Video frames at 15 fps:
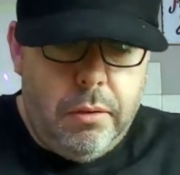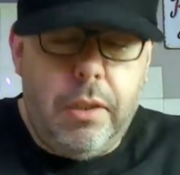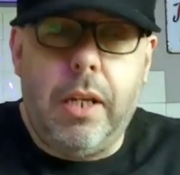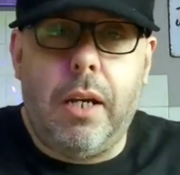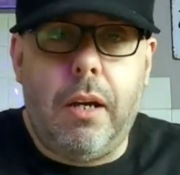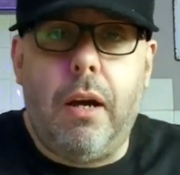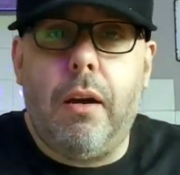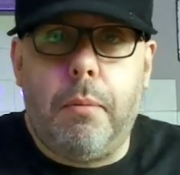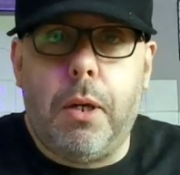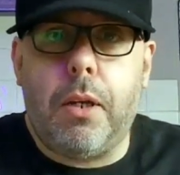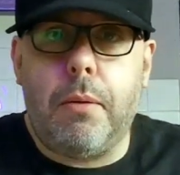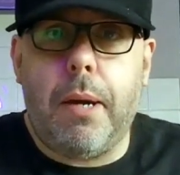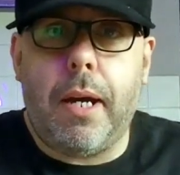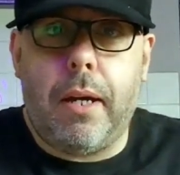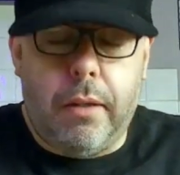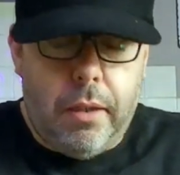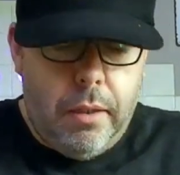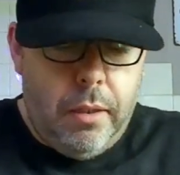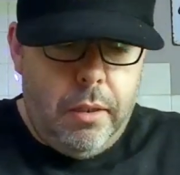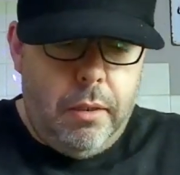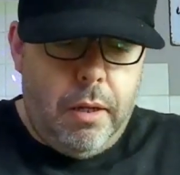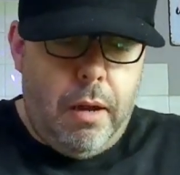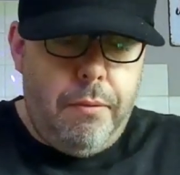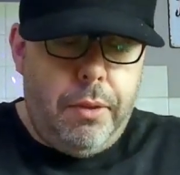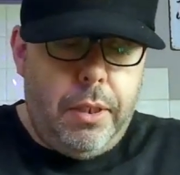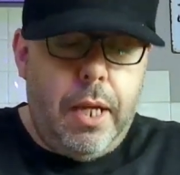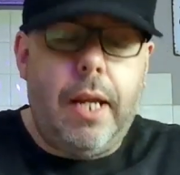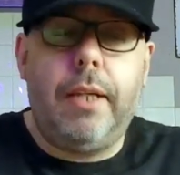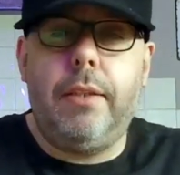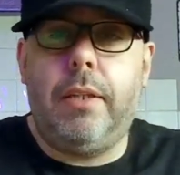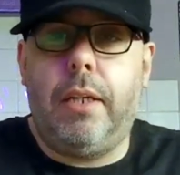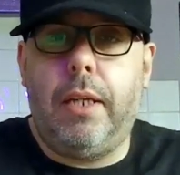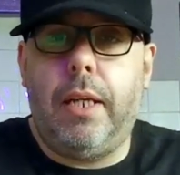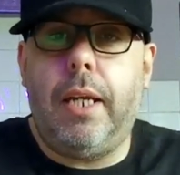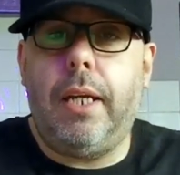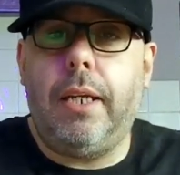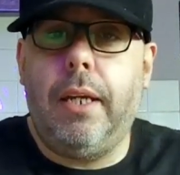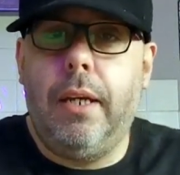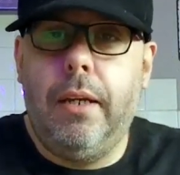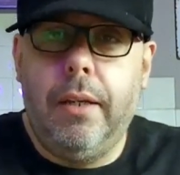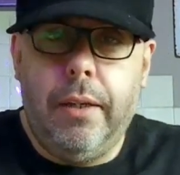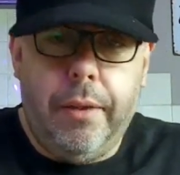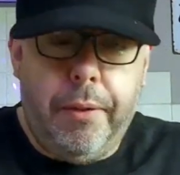You know what I'm on about. Everything ends in an E.